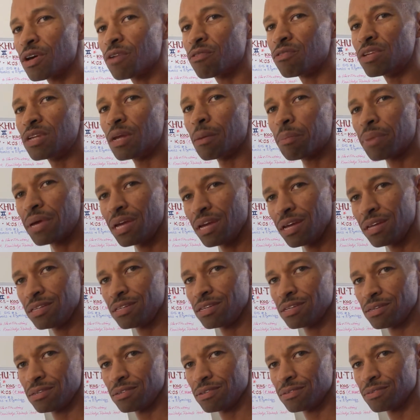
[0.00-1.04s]
of an
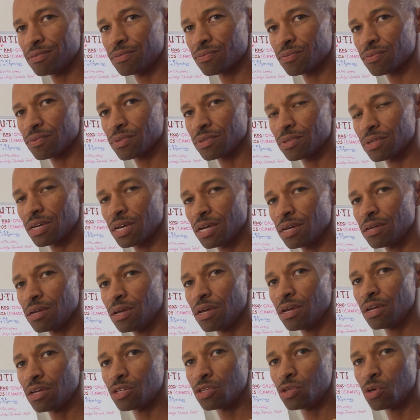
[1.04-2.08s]
opinion. Okay,
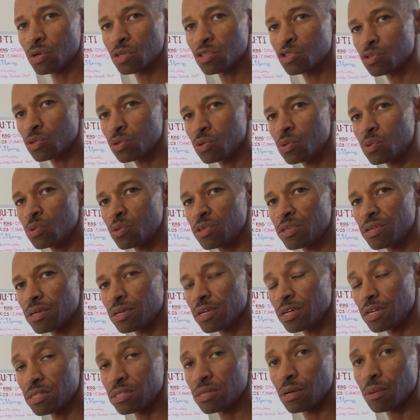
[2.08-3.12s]
your truth
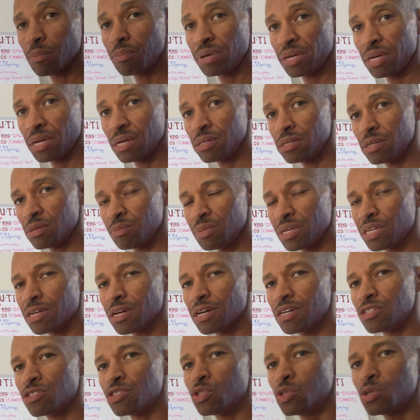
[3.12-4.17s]
is an opinion
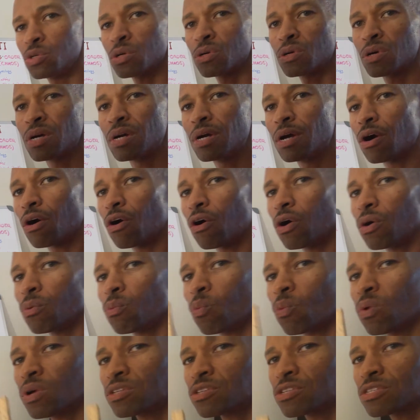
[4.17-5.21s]
because you're
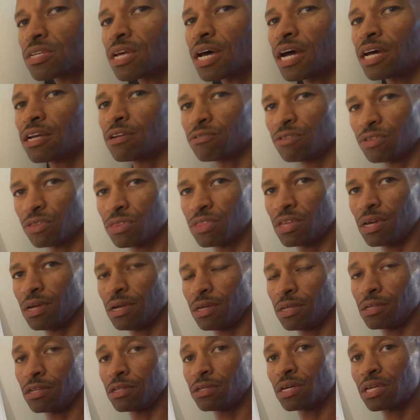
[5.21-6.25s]
on one side of a
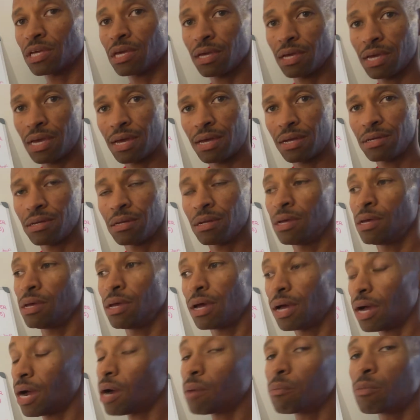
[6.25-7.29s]
thing looking at it.
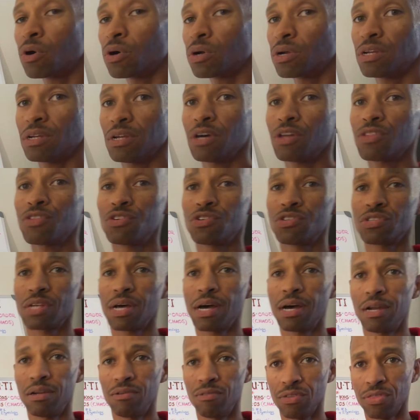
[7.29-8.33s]
I'm on another
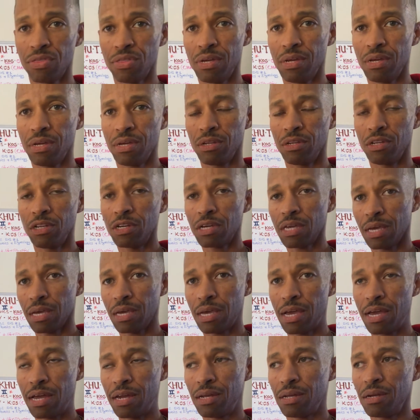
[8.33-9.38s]
side of a thing looking
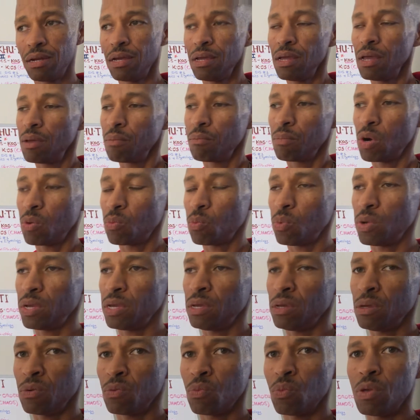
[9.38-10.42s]
at it. But
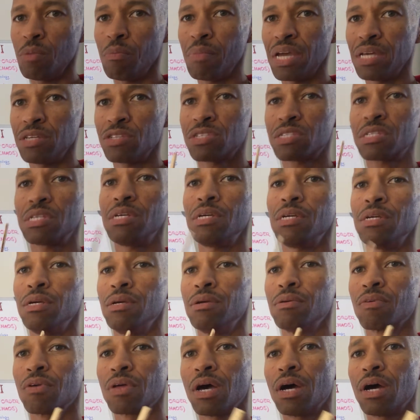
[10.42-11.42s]
we may see